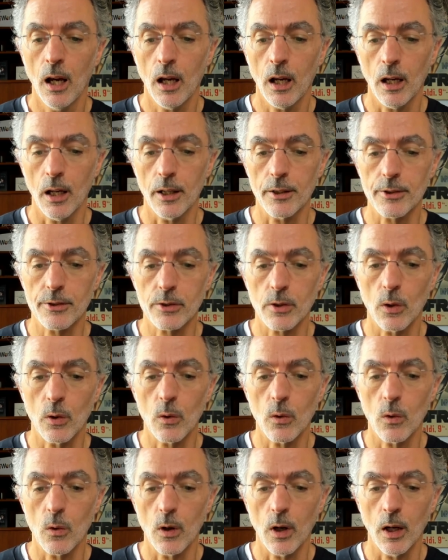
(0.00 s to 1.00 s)
Uh,
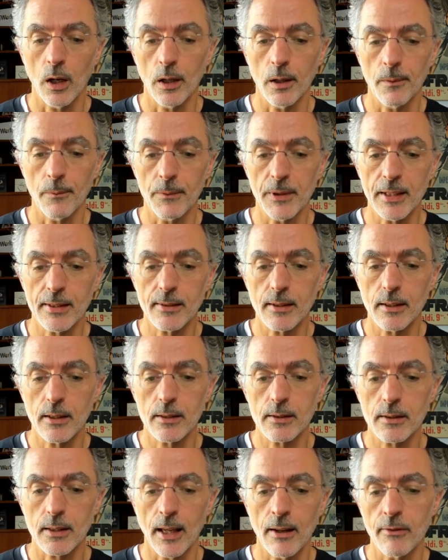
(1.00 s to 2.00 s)
so um, this
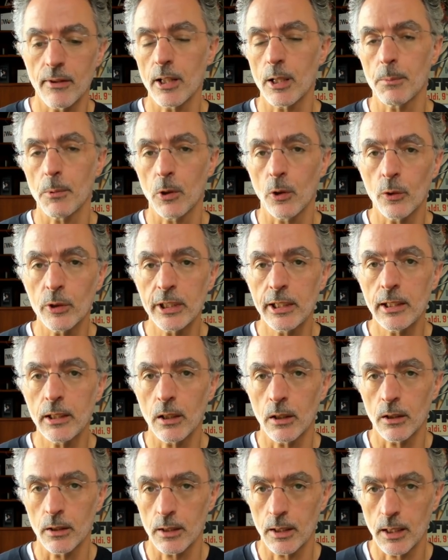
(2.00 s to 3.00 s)
is available only
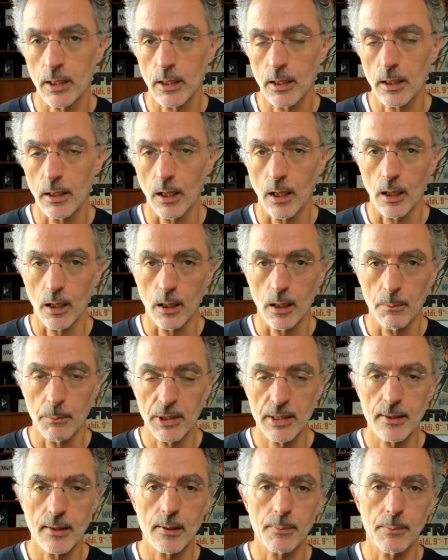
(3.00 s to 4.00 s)
on the uh,
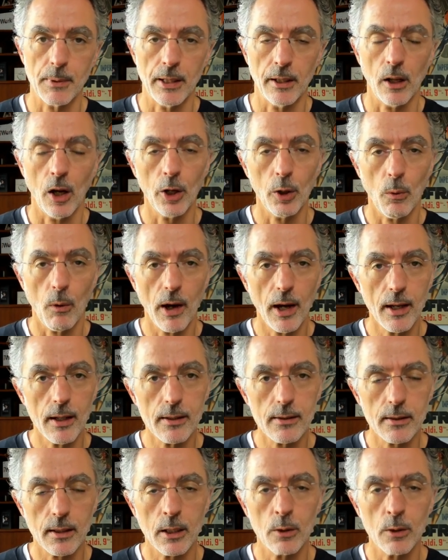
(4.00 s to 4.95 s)
business plan. Otherwise,